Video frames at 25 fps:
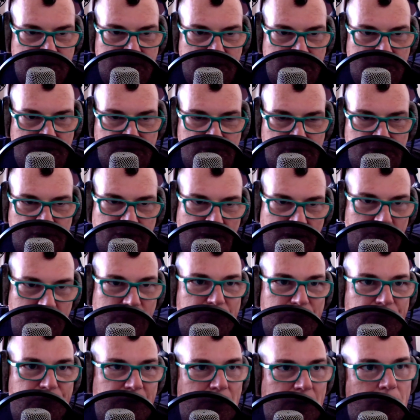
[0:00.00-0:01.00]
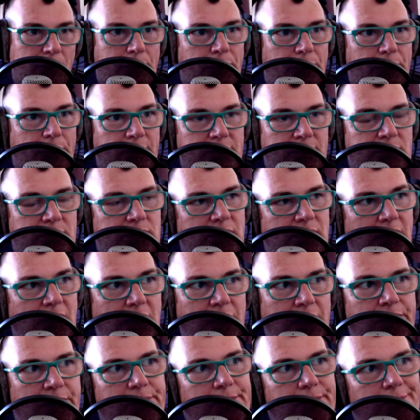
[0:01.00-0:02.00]
If you're done with fingerprints
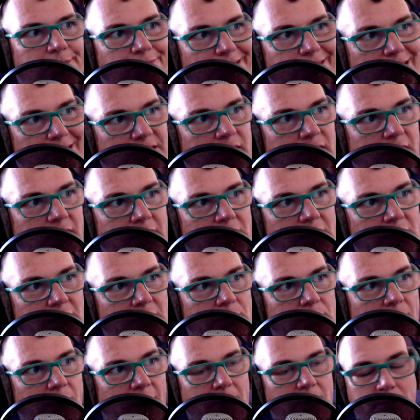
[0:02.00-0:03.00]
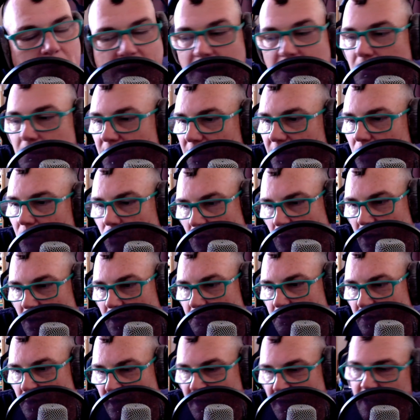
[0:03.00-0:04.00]
and Face ID, my my big
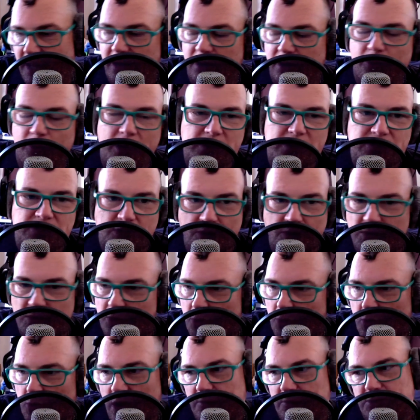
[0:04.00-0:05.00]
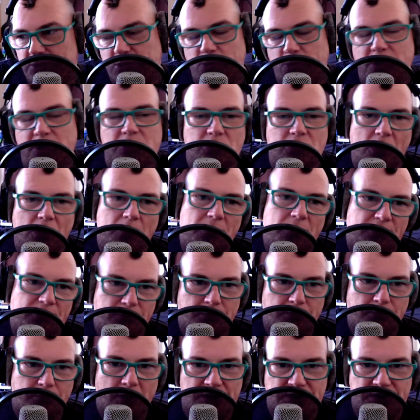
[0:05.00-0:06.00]
gripe, and, and I want to start with the gripes so we can talk about the
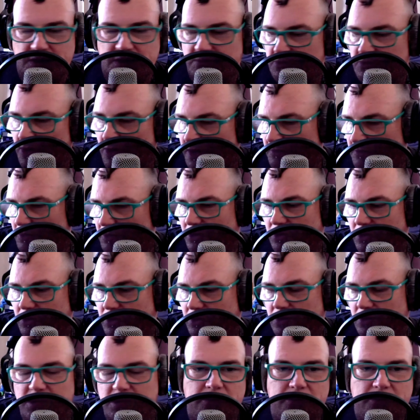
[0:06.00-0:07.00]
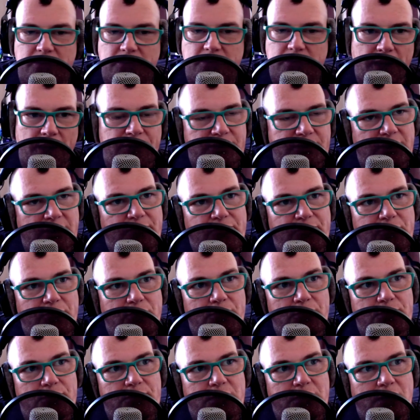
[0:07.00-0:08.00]
positives, right? Because get the bad stuff
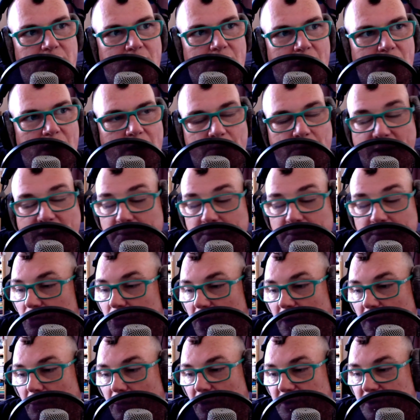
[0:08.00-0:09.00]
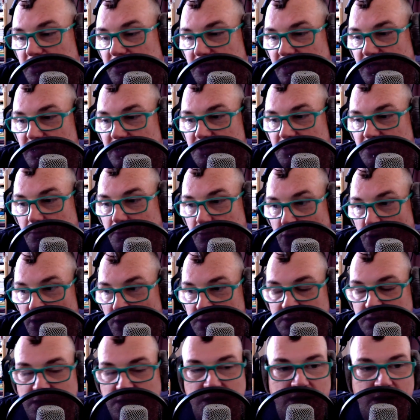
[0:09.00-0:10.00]
first. My big gripe, honestly, is the
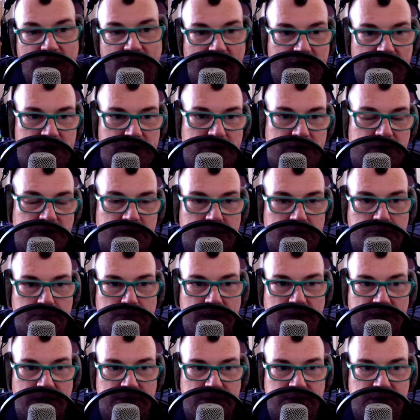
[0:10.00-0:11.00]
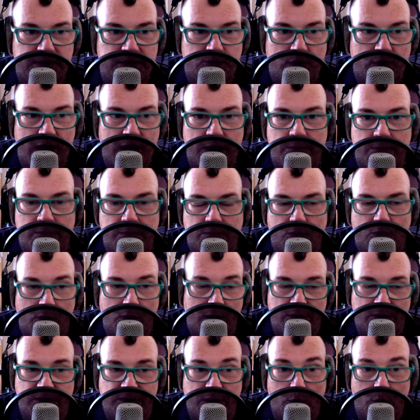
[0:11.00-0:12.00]
pricing and the base RAM, well,
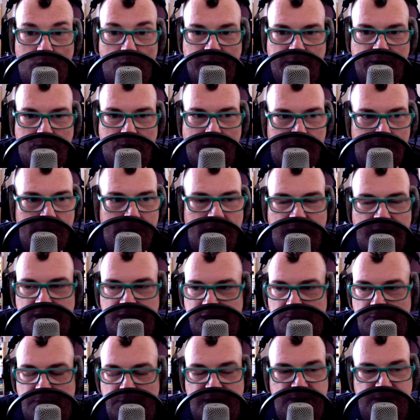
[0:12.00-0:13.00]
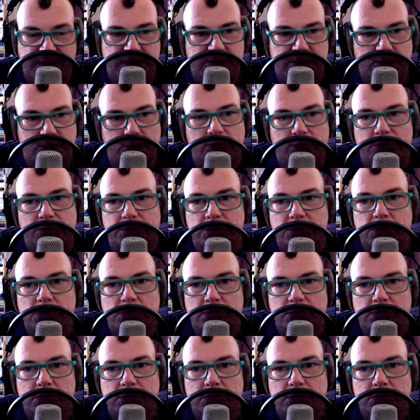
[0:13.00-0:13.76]
the only RAM and the base storage,